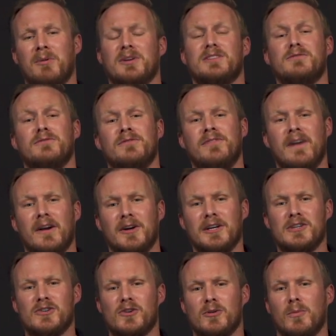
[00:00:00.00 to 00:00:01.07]
it's very
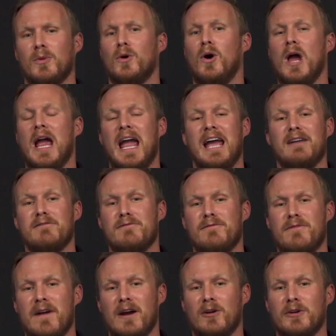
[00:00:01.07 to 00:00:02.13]
durable and
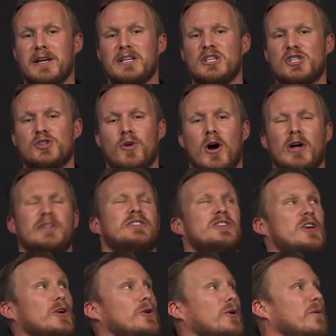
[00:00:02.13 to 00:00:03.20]
very strong
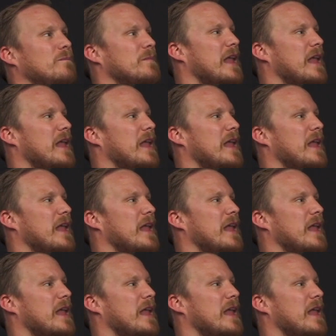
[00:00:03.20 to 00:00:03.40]
too.